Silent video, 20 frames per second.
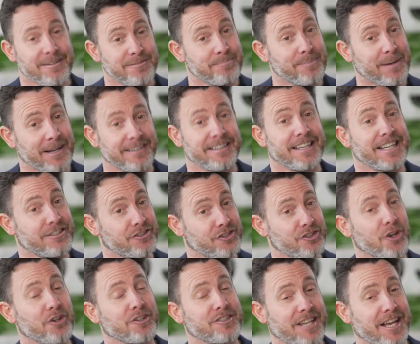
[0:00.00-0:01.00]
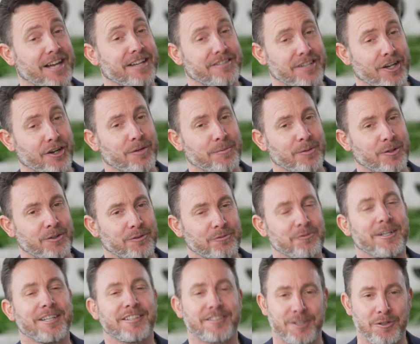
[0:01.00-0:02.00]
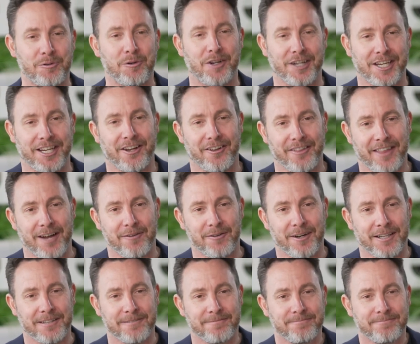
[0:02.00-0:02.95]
But its jokes are terrible. We're still working on that one.